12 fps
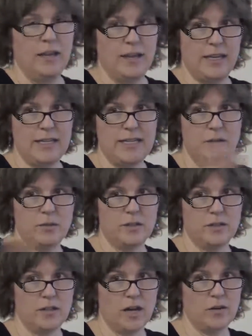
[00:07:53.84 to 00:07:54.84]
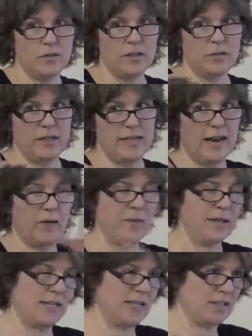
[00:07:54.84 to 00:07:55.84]
Then he would, not only would it now
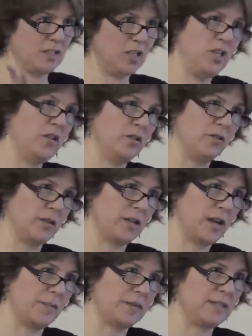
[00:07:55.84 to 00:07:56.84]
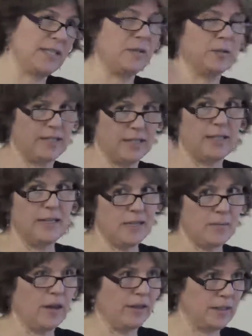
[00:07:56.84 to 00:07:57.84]
be in his queue in OPTIS, he would get an
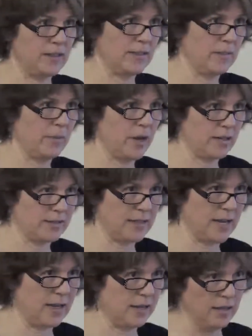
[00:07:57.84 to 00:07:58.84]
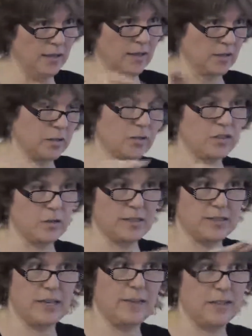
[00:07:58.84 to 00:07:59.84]
email in his inbox saying, so-and-so
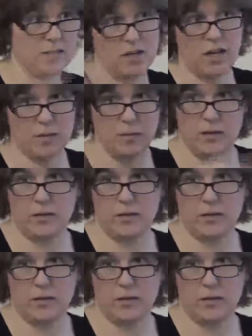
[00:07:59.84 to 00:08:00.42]
has done this document,